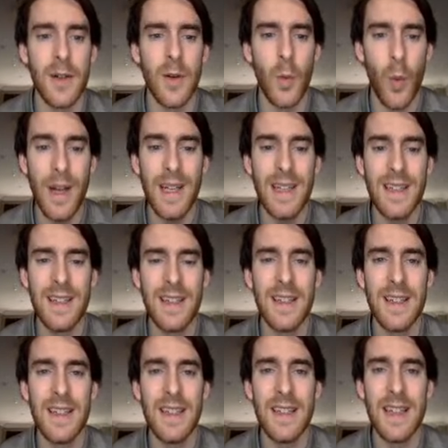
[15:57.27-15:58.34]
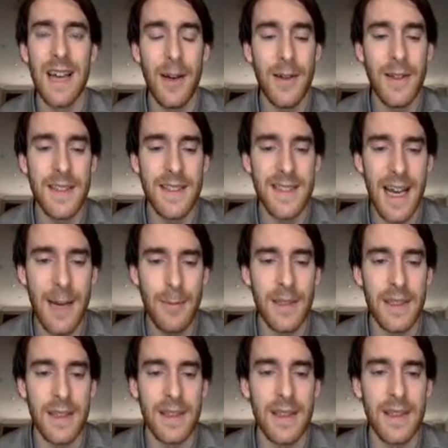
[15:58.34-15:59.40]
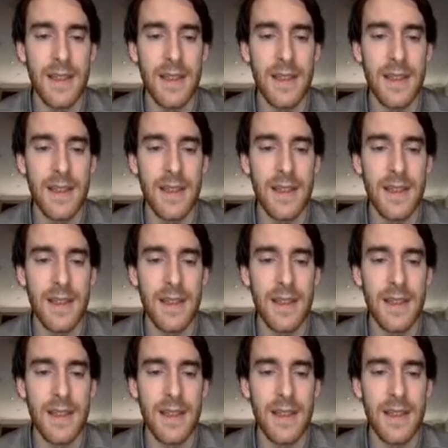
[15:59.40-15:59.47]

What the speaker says: What? How did this happen?